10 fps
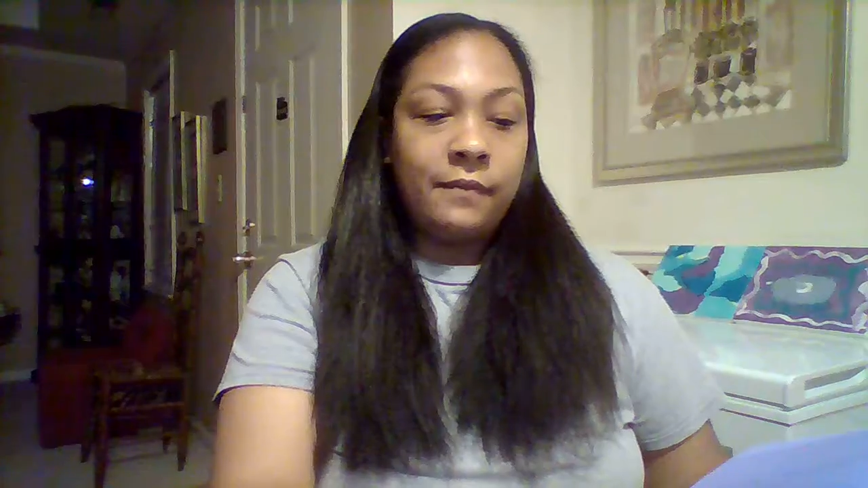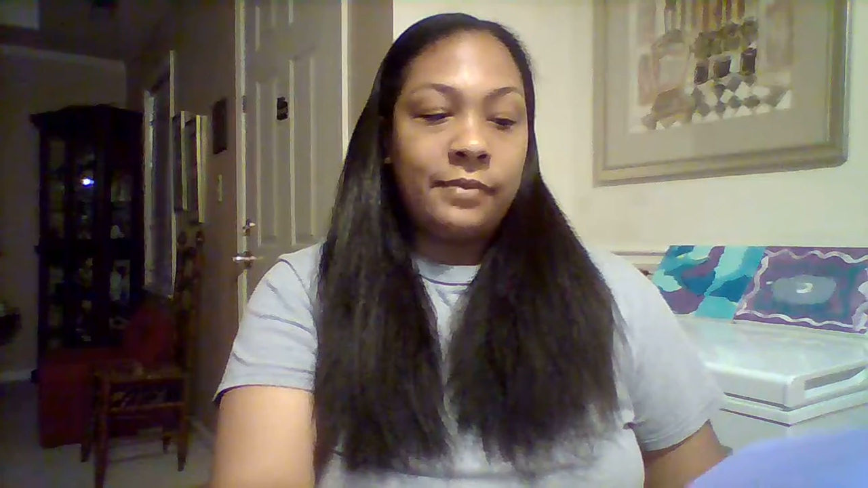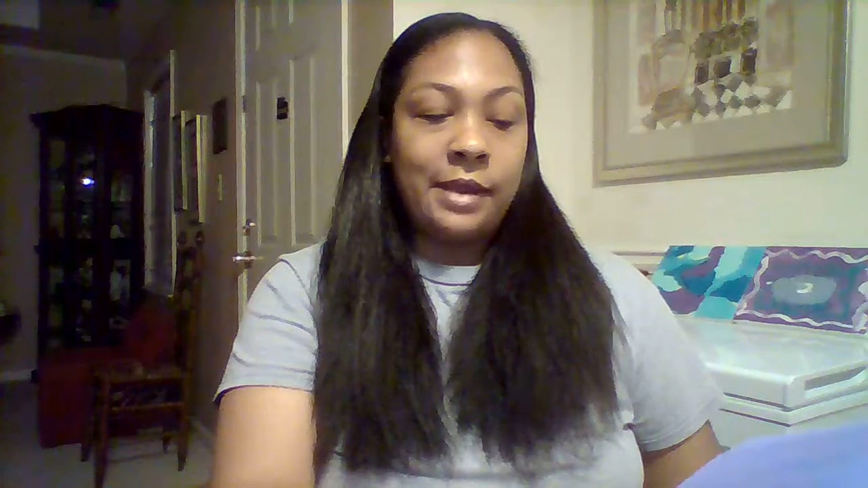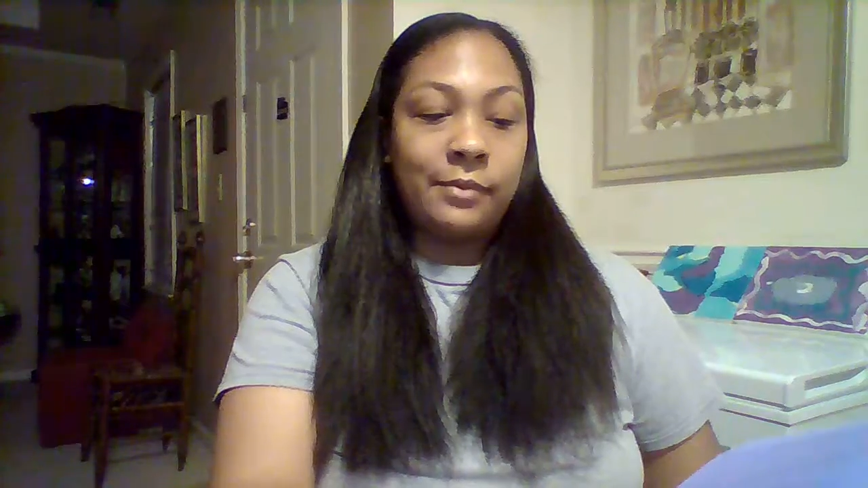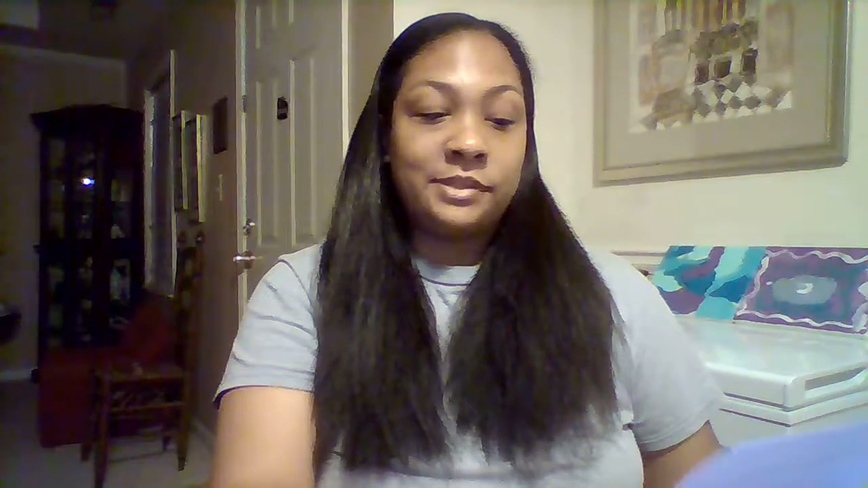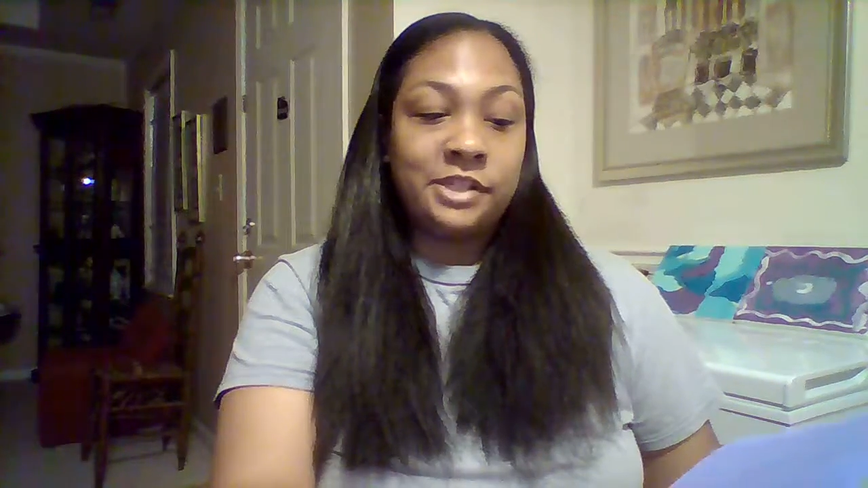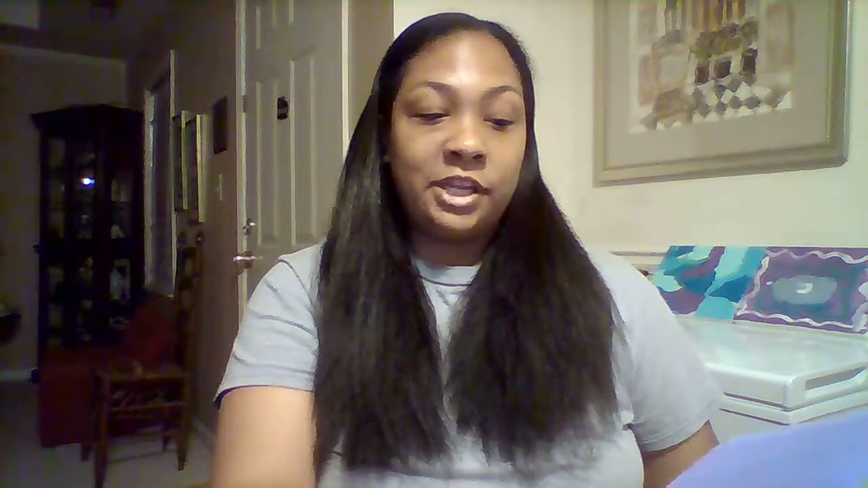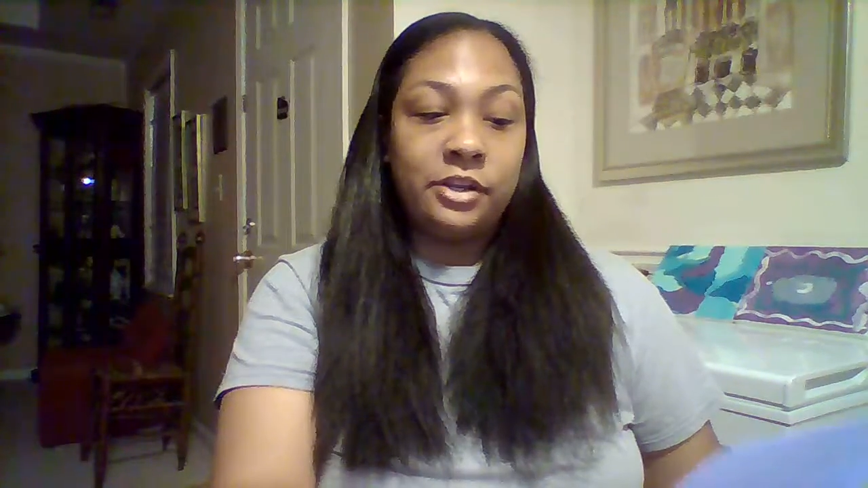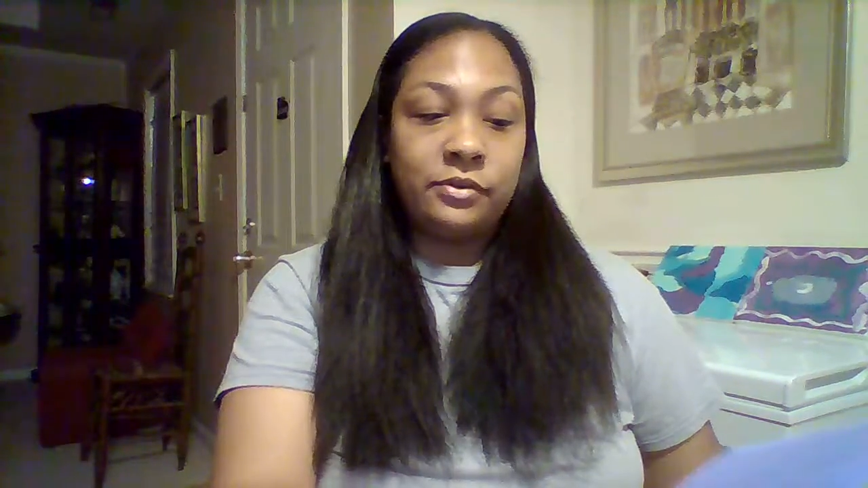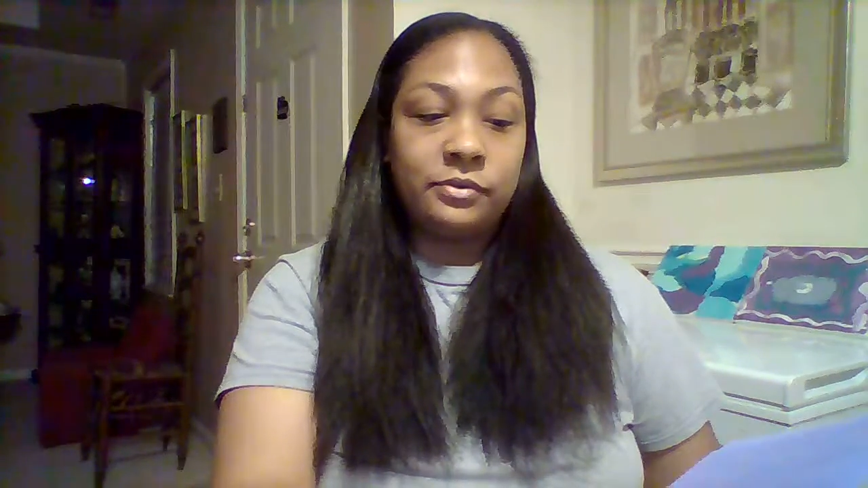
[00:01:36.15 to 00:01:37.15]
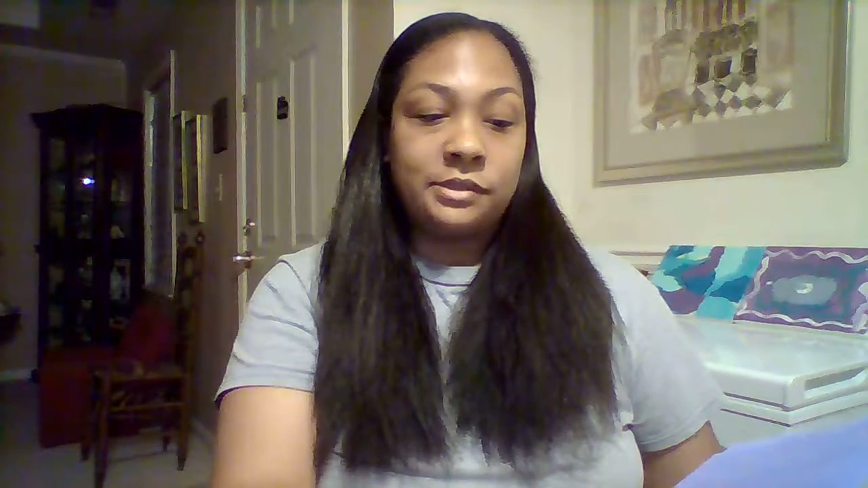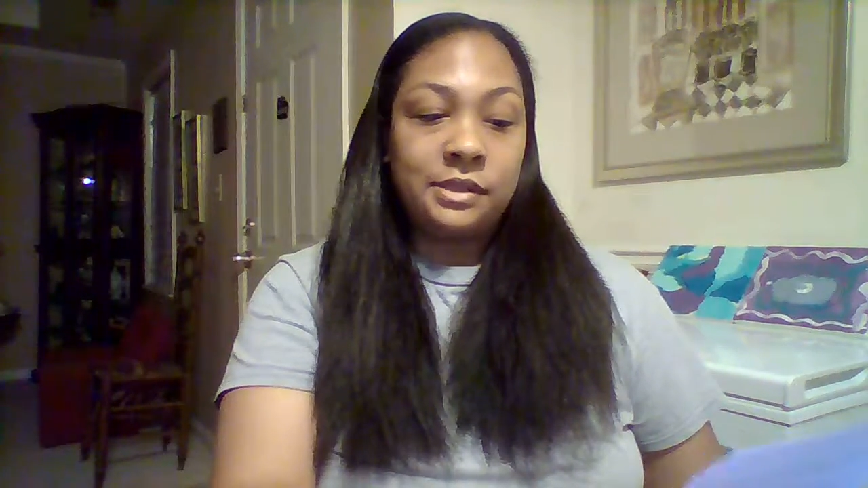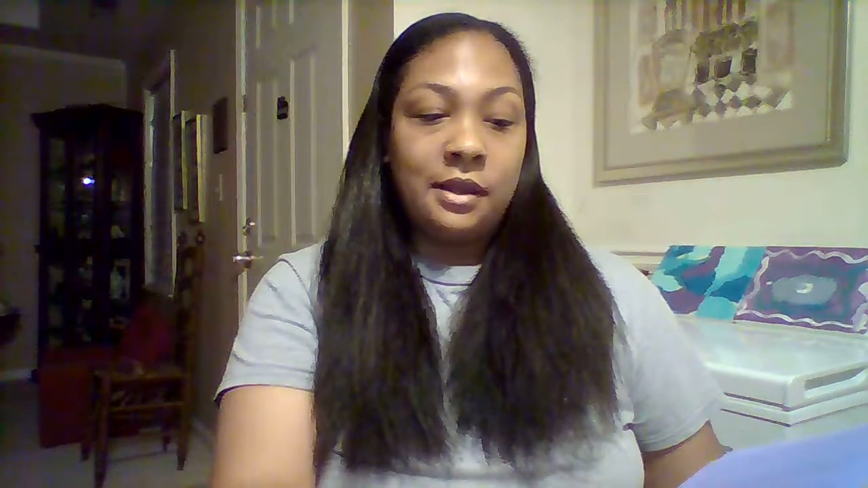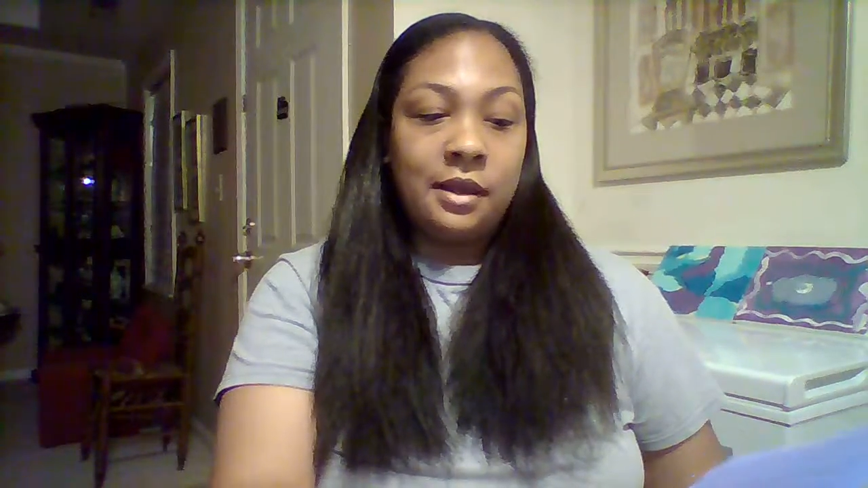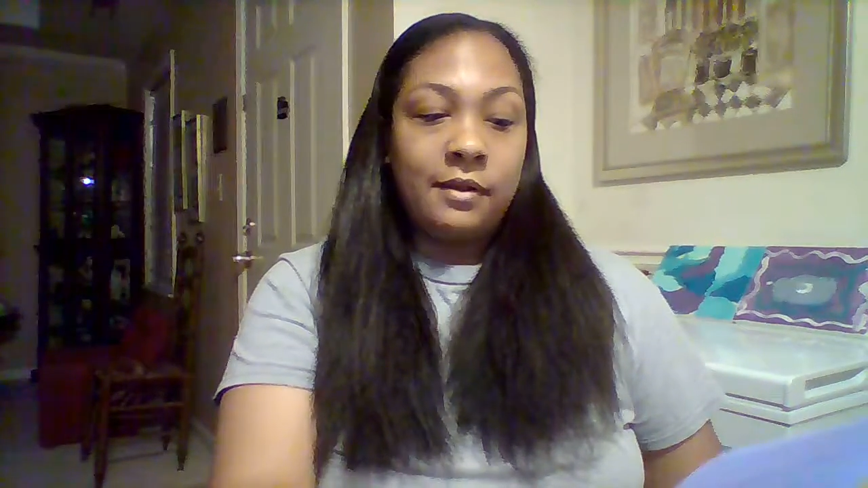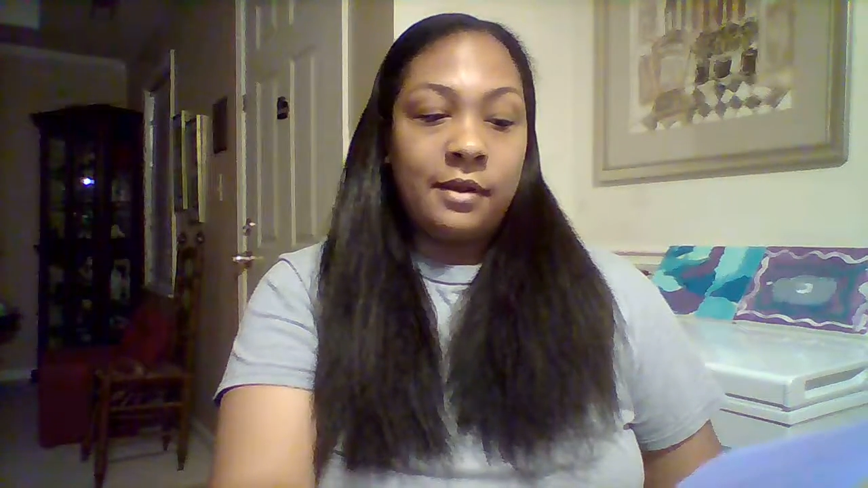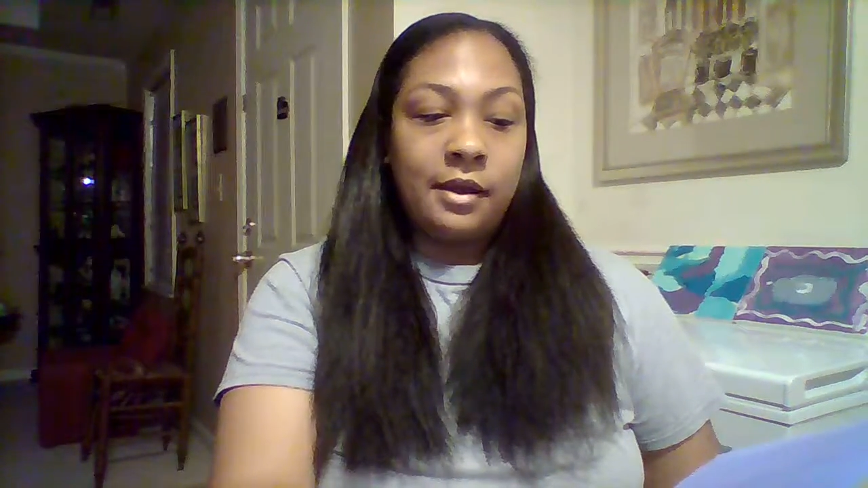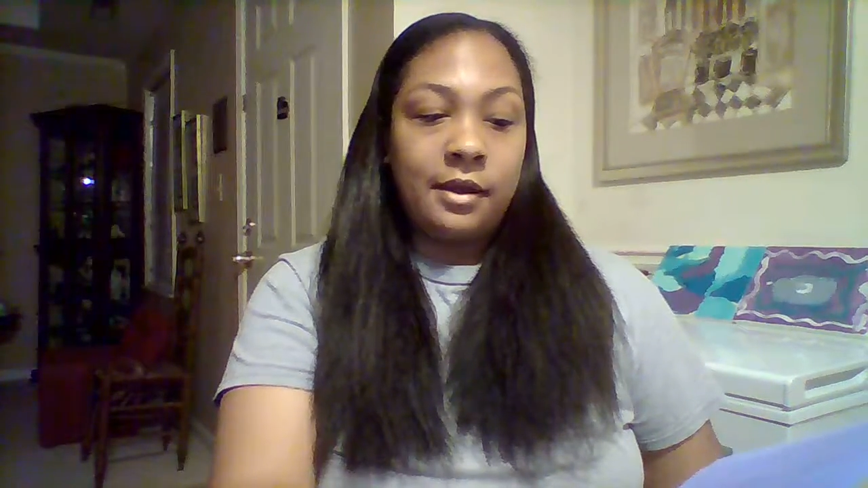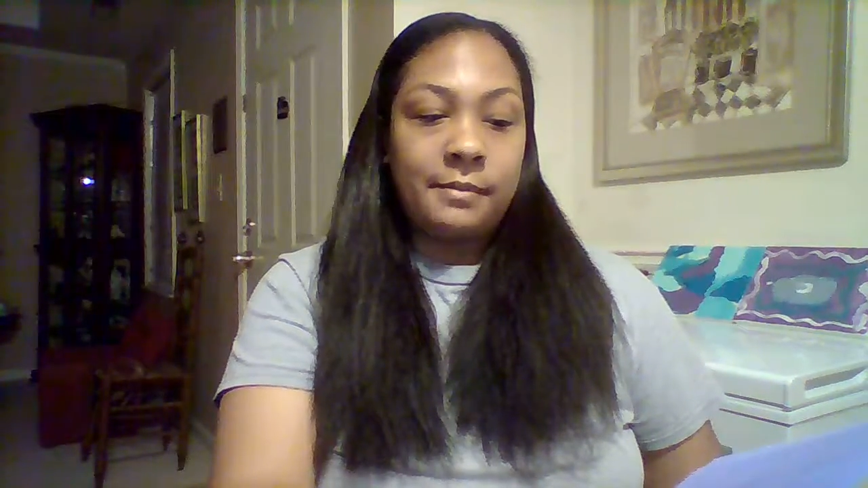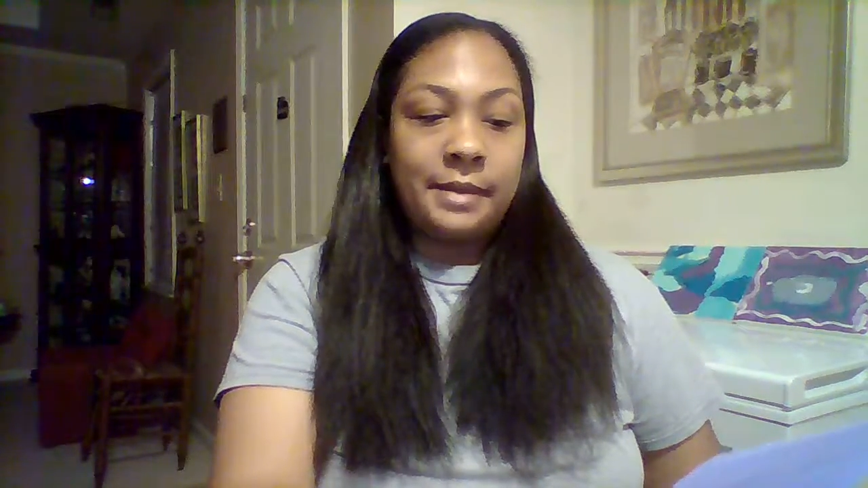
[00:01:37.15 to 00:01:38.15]

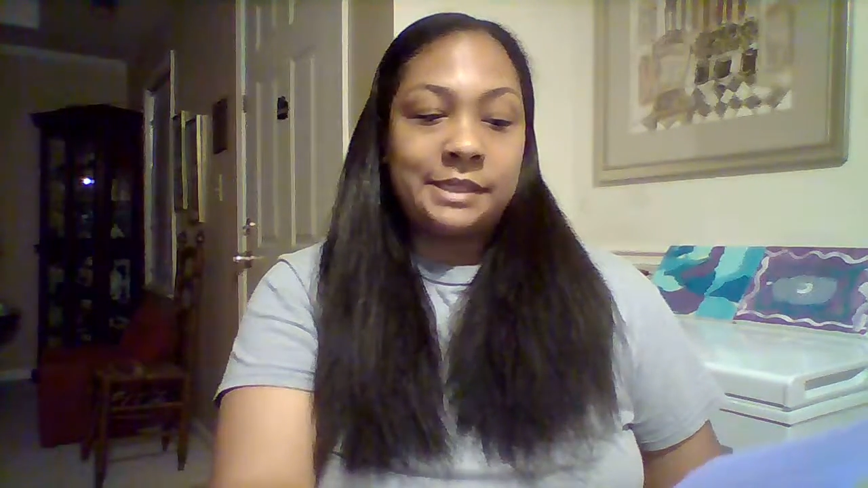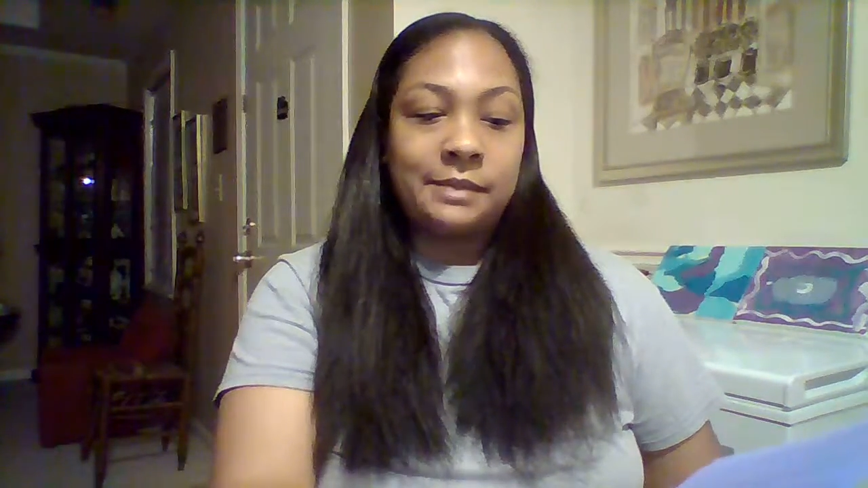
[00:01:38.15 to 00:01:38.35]
as a